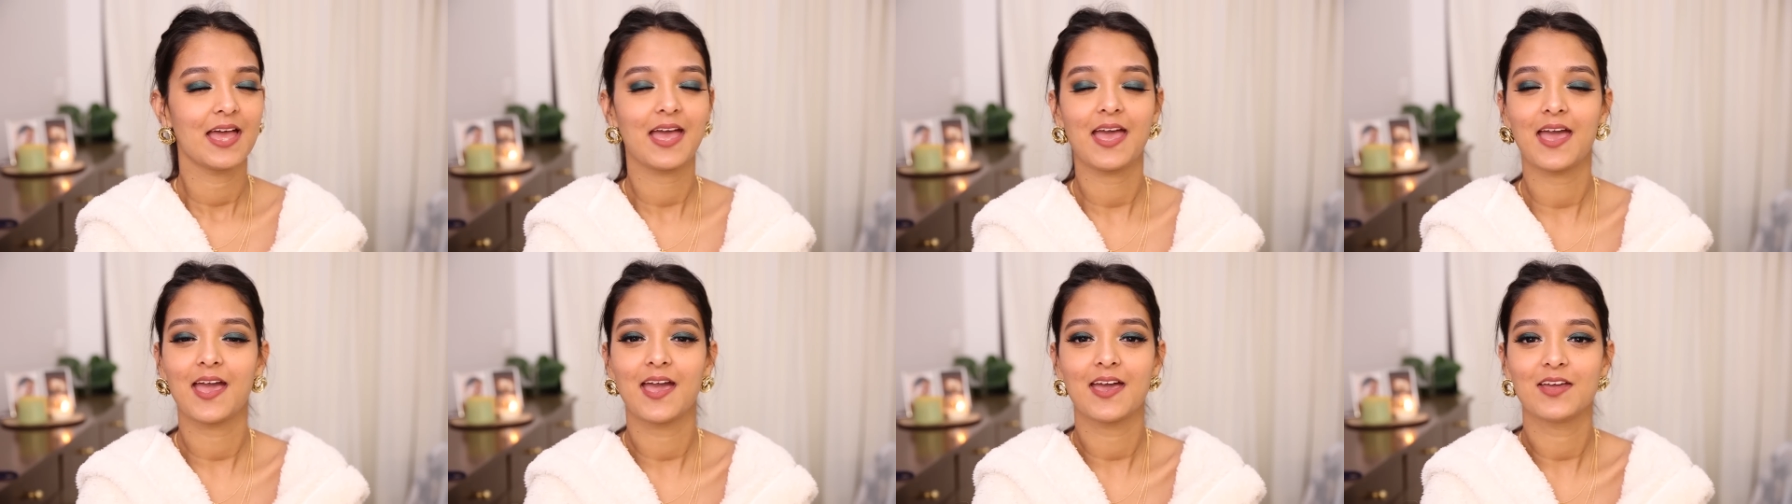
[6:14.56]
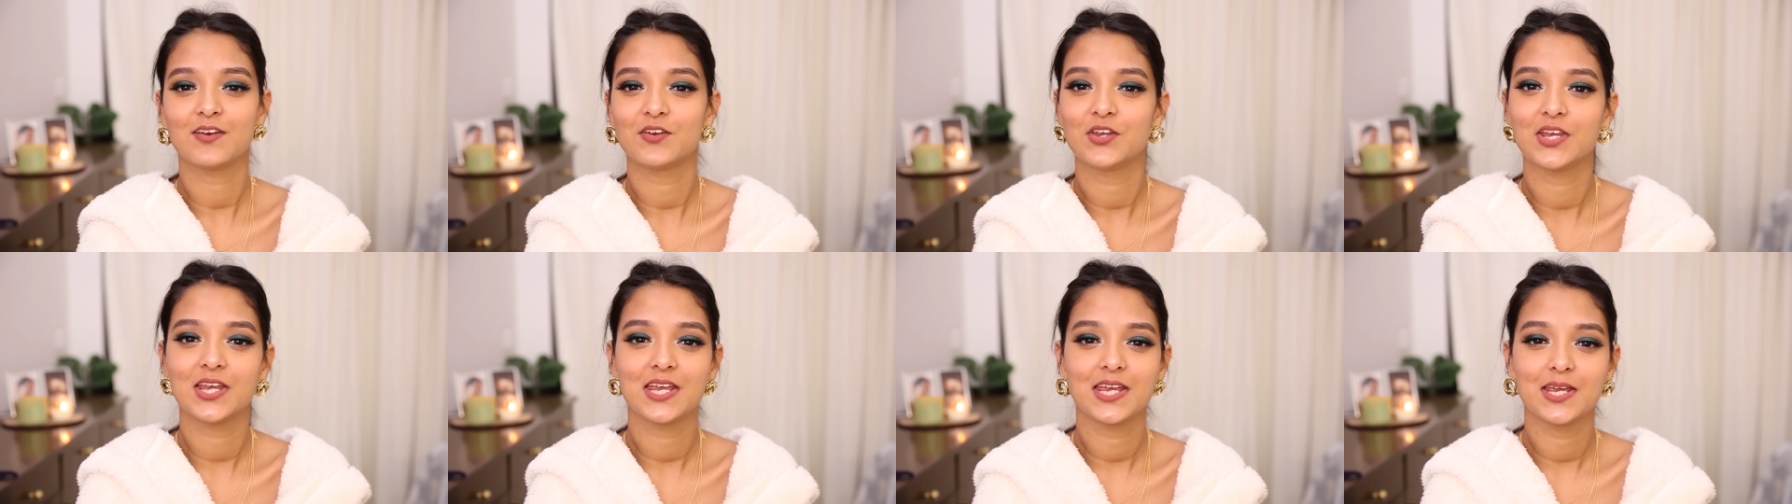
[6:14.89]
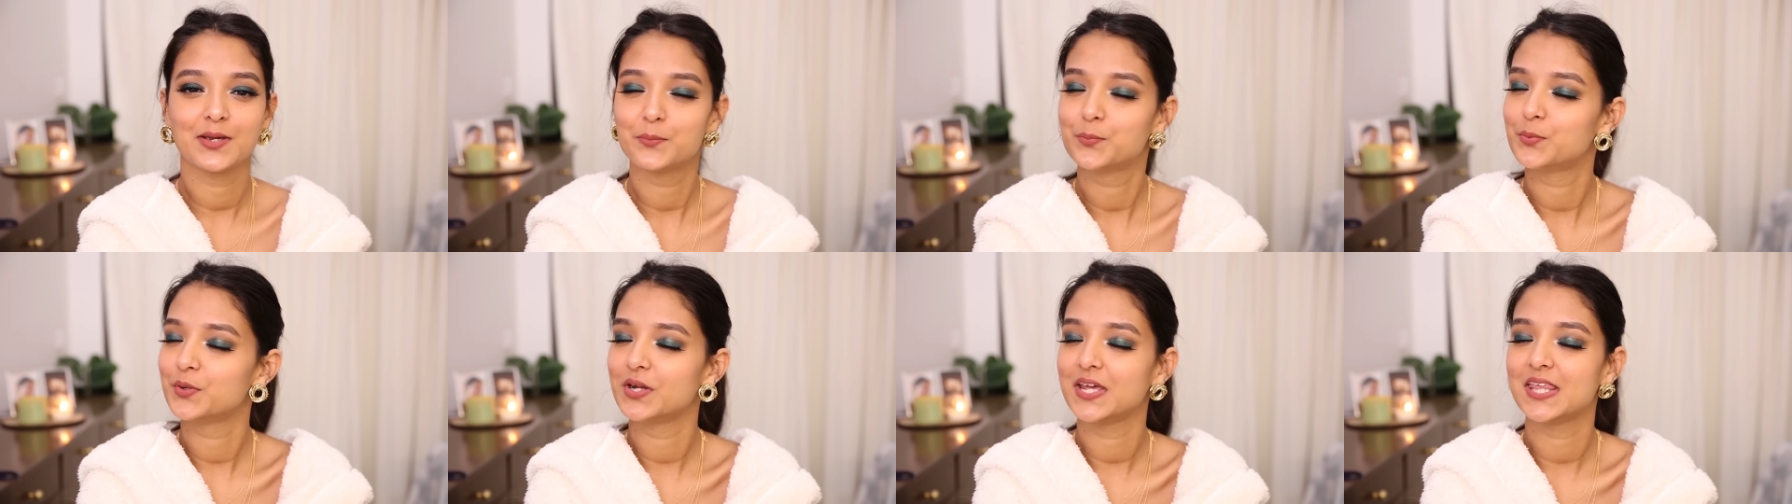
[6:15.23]

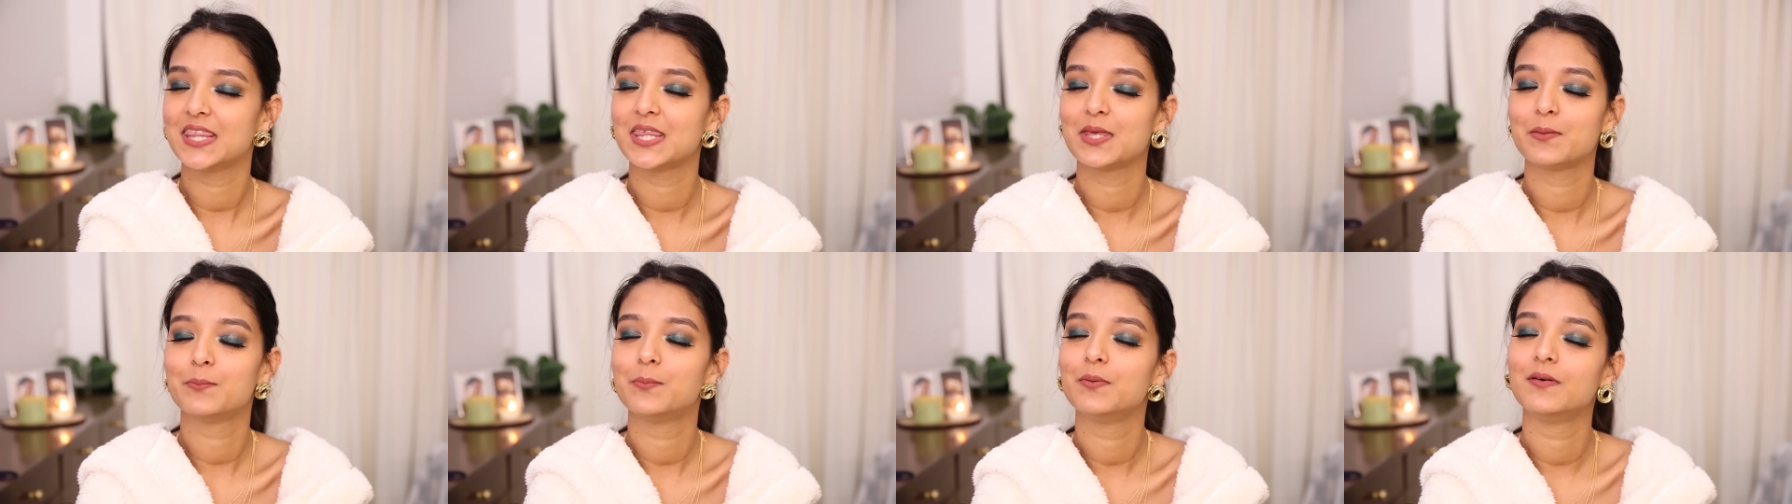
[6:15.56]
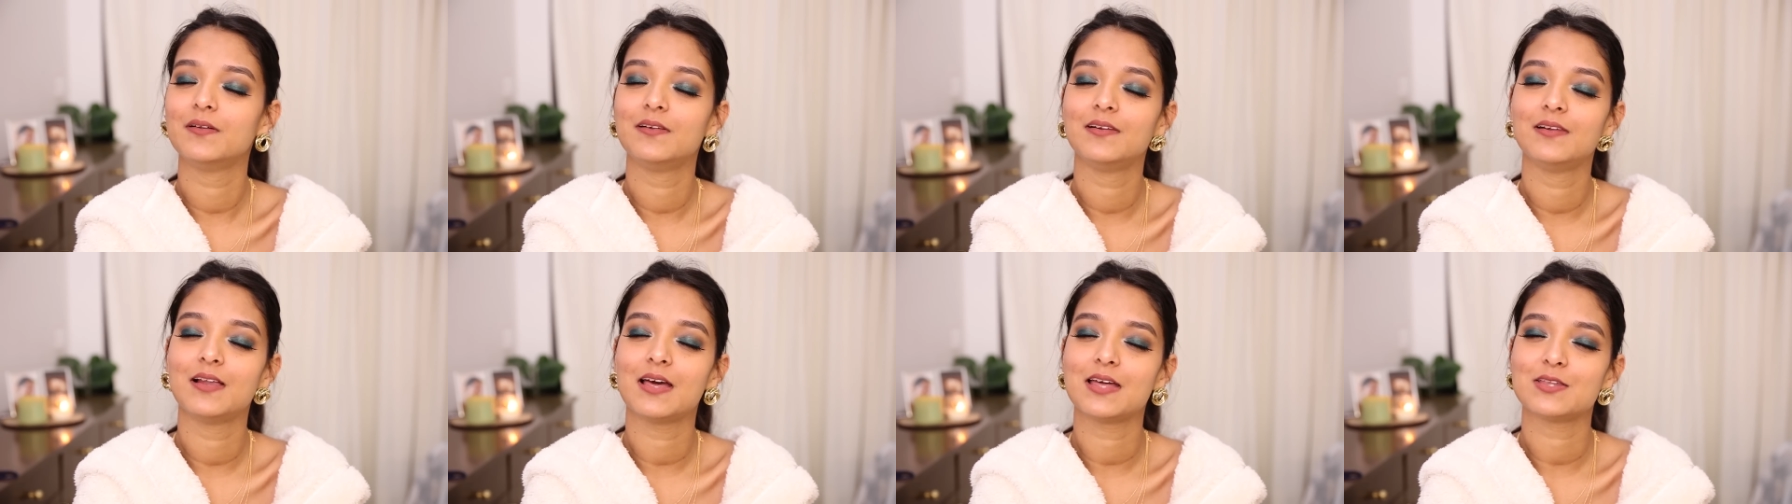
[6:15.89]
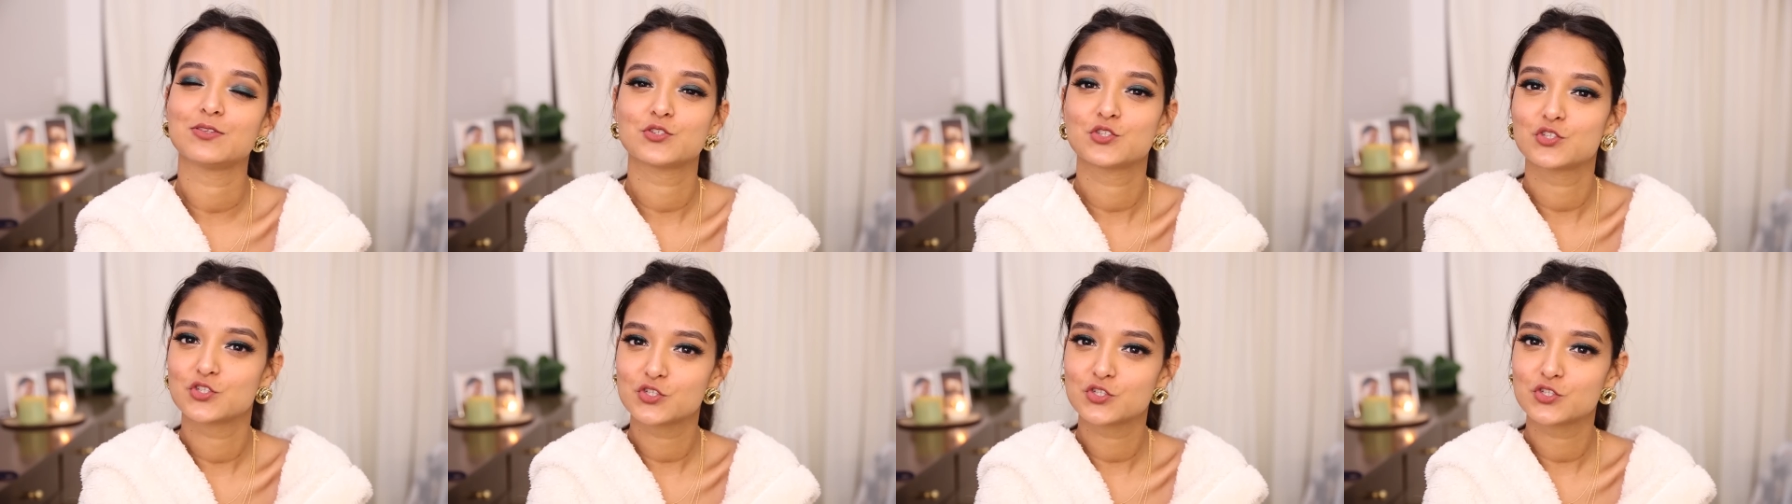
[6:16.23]
airy, breathable and